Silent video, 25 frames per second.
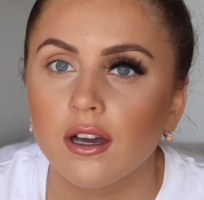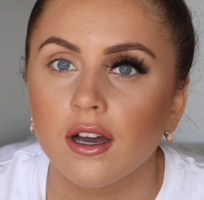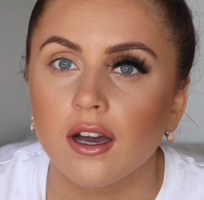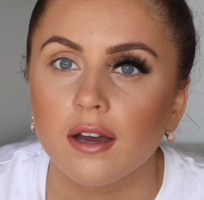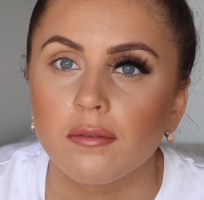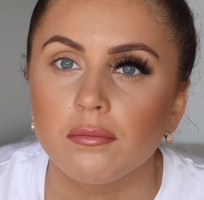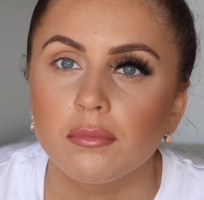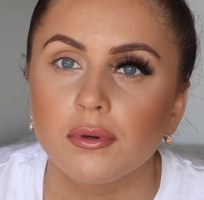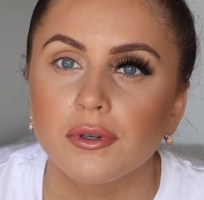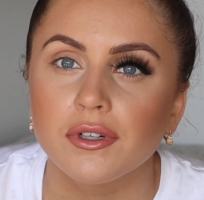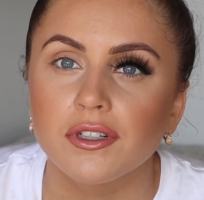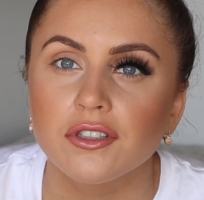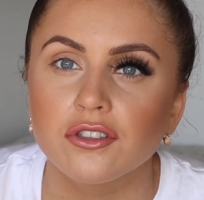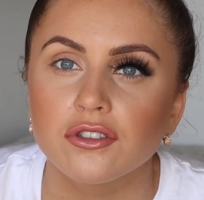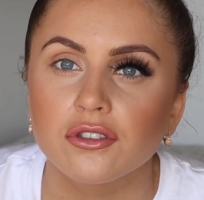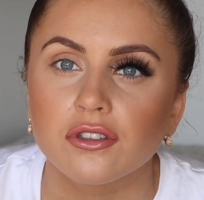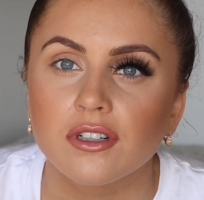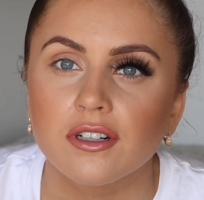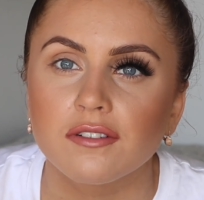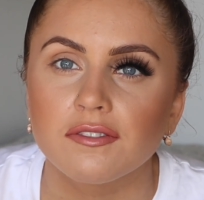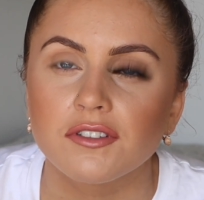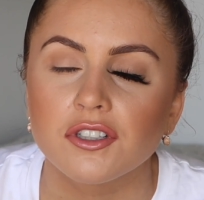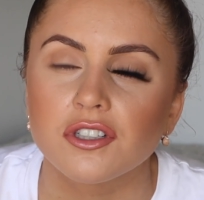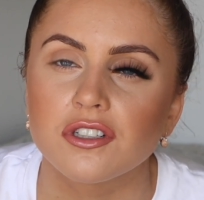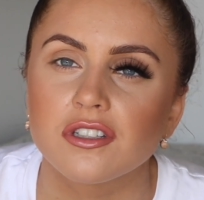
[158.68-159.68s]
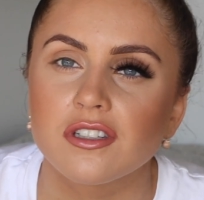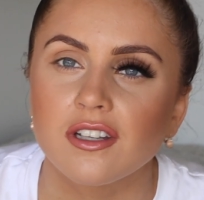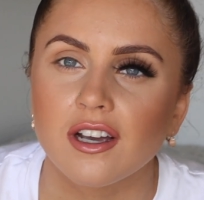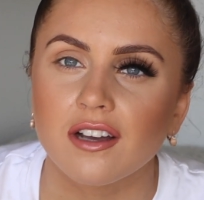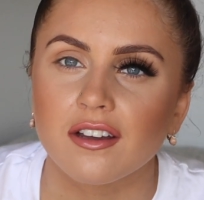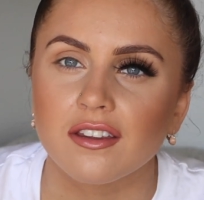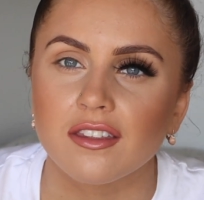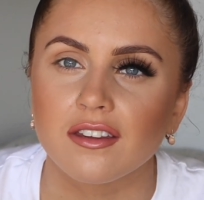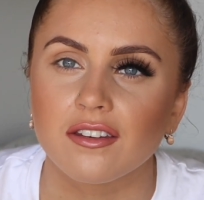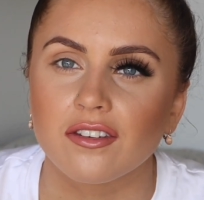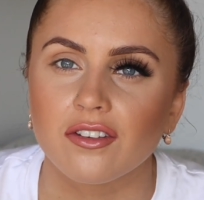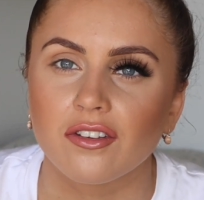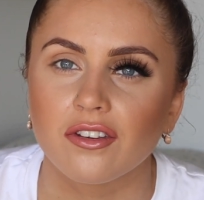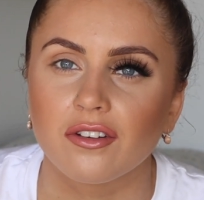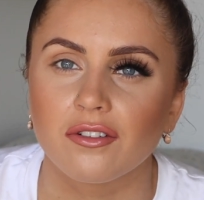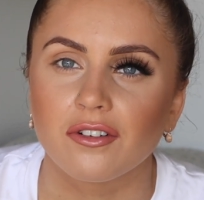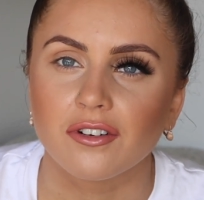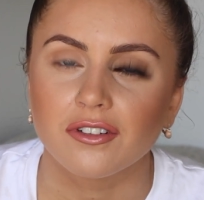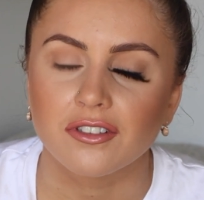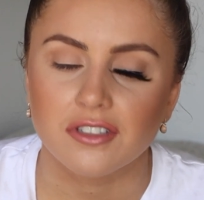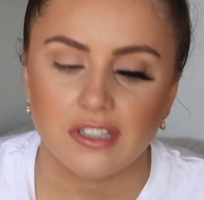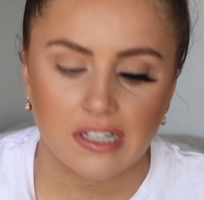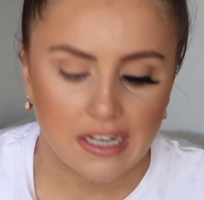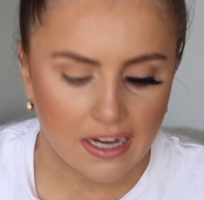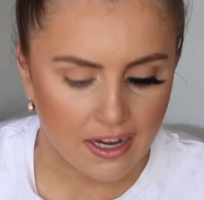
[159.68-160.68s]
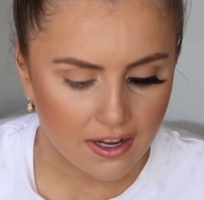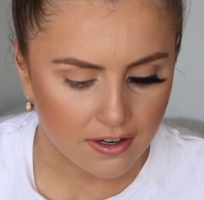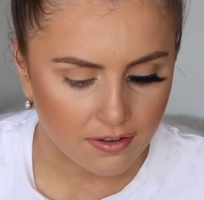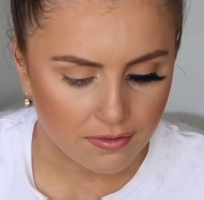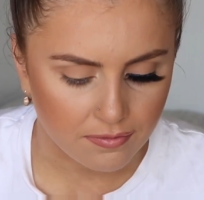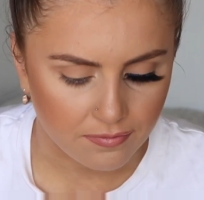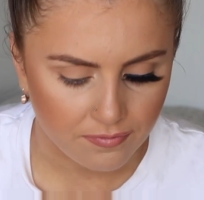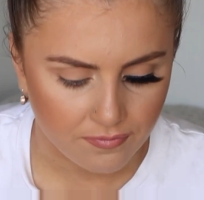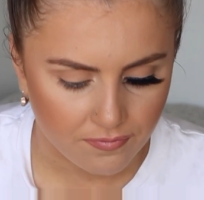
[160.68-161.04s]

I'm pretty sure I've just stuck this on the wrong side.